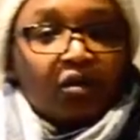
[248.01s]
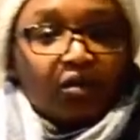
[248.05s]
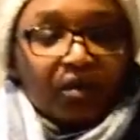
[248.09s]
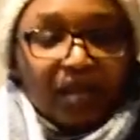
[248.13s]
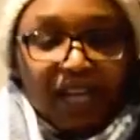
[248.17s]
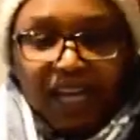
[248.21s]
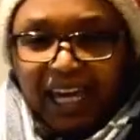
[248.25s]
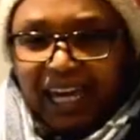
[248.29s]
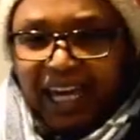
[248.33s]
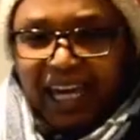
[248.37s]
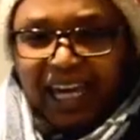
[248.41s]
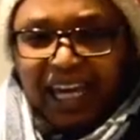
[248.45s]

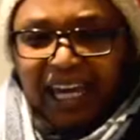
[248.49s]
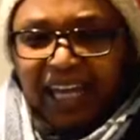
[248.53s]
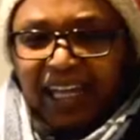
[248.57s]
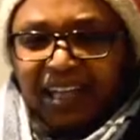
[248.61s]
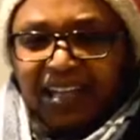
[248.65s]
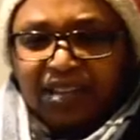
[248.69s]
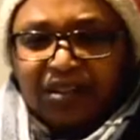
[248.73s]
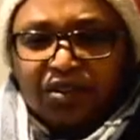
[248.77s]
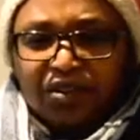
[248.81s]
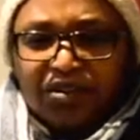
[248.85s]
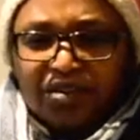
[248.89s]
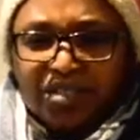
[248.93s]

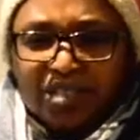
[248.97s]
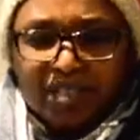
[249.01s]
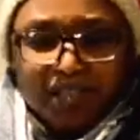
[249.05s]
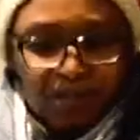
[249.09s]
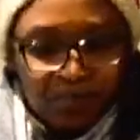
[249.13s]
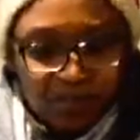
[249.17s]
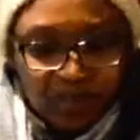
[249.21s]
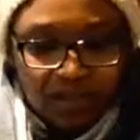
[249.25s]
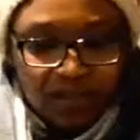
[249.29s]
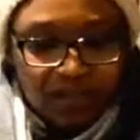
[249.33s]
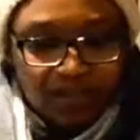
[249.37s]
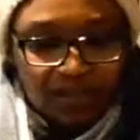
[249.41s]
kale or
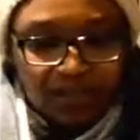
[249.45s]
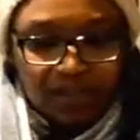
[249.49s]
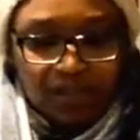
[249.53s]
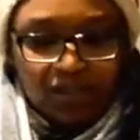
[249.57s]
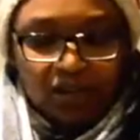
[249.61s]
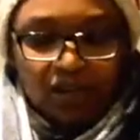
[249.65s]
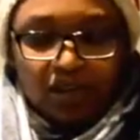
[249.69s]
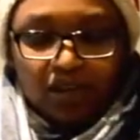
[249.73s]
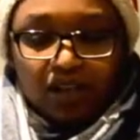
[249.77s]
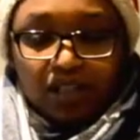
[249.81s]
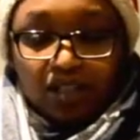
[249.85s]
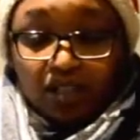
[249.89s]
something of the
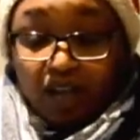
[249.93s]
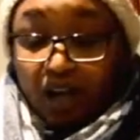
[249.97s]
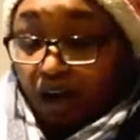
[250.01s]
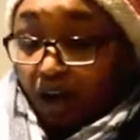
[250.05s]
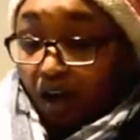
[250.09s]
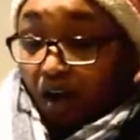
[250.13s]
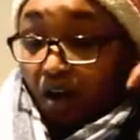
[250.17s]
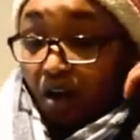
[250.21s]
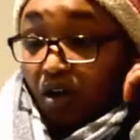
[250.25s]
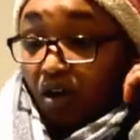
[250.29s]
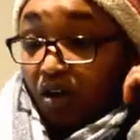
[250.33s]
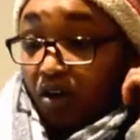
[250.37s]
sort,
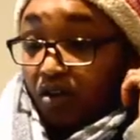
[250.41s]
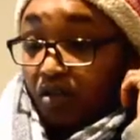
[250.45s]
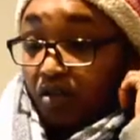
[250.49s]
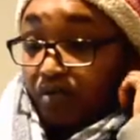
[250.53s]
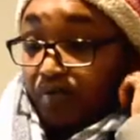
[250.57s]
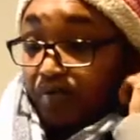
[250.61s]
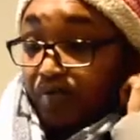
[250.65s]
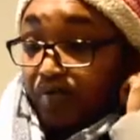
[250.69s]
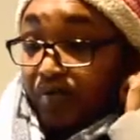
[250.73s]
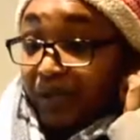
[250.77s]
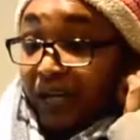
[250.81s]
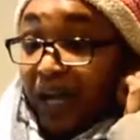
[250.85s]

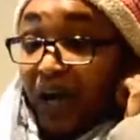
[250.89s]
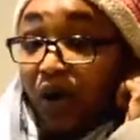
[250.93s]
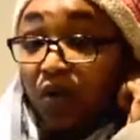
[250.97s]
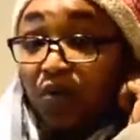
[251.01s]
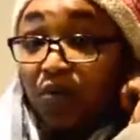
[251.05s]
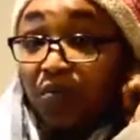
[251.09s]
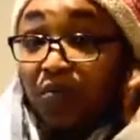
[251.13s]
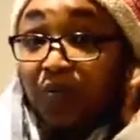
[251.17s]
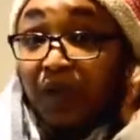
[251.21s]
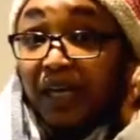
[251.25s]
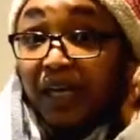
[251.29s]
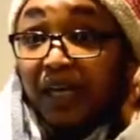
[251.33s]
or
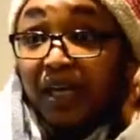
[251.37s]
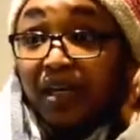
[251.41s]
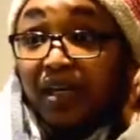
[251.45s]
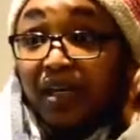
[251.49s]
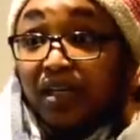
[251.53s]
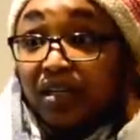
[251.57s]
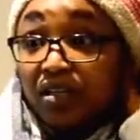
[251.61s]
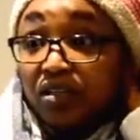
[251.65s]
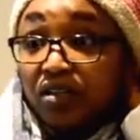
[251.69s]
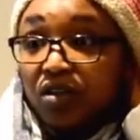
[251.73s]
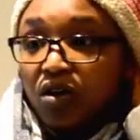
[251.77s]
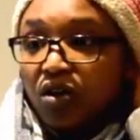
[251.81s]

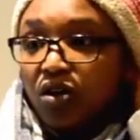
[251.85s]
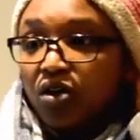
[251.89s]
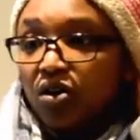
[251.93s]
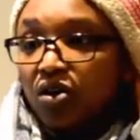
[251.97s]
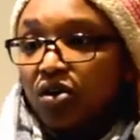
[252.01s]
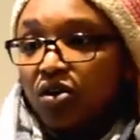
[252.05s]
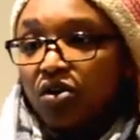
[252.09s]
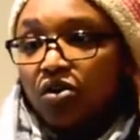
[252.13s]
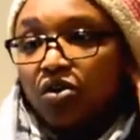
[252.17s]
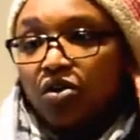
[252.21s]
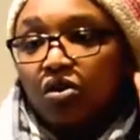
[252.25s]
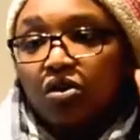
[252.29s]
blaubeeren
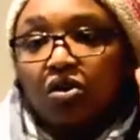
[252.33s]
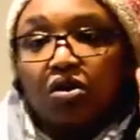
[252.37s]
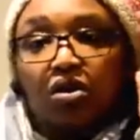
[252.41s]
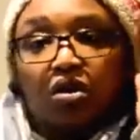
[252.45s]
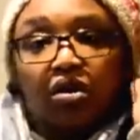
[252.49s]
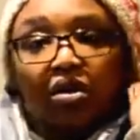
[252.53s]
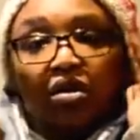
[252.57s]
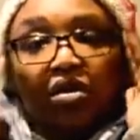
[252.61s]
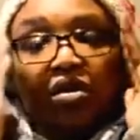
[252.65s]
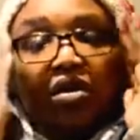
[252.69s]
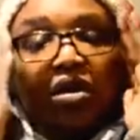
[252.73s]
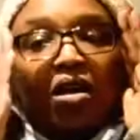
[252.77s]
or
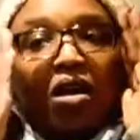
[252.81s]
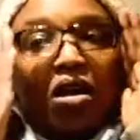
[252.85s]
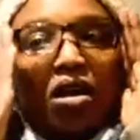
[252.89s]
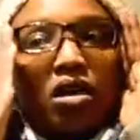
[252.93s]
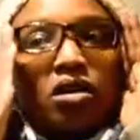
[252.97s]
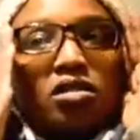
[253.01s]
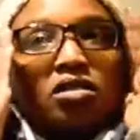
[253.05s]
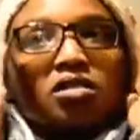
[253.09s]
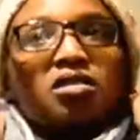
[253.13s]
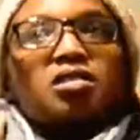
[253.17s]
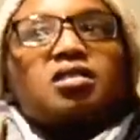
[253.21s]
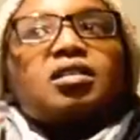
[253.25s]

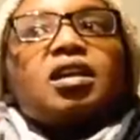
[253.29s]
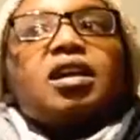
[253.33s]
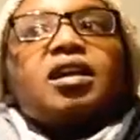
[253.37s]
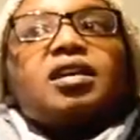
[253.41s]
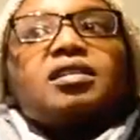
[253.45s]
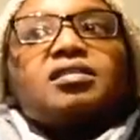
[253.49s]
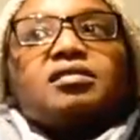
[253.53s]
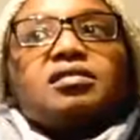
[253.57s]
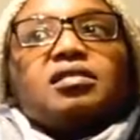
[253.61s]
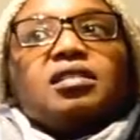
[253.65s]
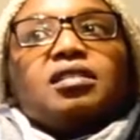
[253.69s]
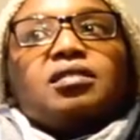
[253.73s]

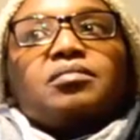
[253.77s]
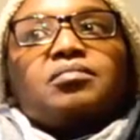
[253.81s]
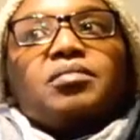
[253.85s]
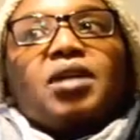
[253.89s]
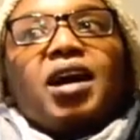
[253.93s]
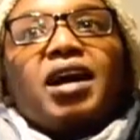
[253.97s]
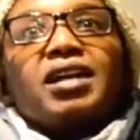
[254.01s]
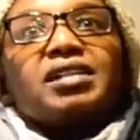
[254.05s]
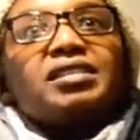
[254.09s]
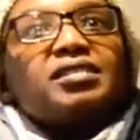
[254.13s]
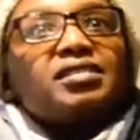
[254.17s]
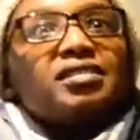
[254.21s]
sesam,
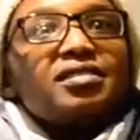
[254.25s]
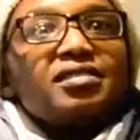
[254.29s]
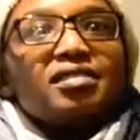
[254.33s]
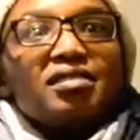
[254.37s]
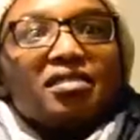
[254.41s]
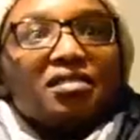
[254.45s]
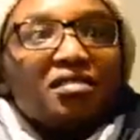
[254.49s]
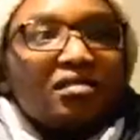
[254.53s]
how to